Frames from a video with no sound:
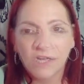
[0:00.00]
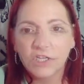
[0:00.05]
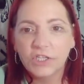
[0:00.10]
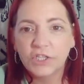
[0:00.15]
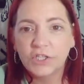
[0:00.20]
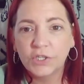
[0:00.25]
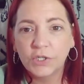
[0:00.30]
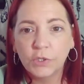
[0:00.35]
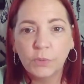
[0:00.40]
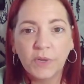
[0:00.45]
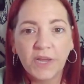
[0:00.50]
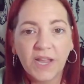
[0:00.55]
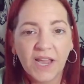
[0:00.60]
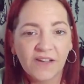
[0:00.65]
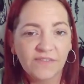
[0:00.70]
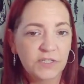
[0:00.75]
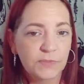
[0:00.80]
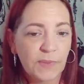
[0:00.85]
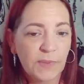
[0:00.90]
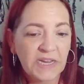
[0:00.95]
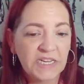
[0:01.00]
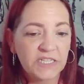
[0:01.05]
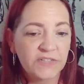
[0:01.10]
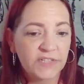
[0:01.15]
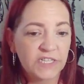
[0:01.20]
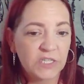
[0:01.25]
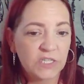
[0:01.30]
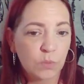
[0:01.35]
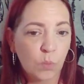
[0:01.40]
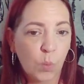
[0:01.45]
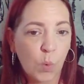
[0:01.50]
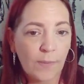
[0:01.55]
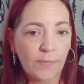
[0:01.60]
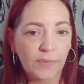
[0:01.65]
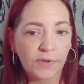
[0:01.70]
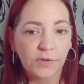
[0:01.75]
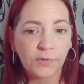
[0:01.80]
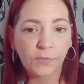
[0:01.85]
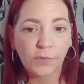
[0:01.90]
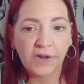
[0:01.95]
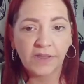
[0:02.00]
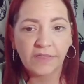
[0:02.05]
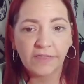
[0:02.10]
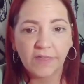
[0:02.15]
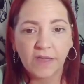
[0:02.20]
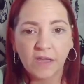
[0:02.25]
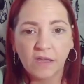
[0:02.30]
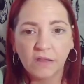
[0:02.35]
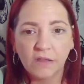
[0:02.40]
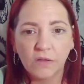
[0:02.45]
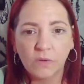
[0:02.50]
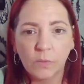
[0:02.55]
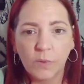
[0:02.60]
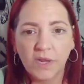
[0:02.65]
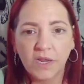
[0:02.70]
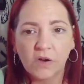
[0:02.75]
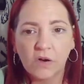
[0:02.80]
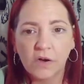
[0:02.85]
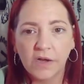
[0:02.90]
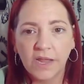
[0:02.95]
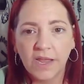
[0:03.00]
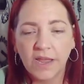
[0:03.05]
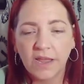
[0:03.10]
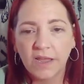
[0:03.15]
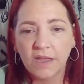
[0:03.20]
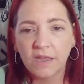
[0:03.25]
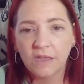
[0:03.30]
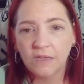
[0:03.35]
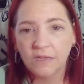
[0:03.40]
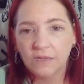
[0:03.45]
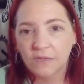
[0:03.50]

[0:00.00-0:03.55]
Do we have space for this weaponry thing that we got here?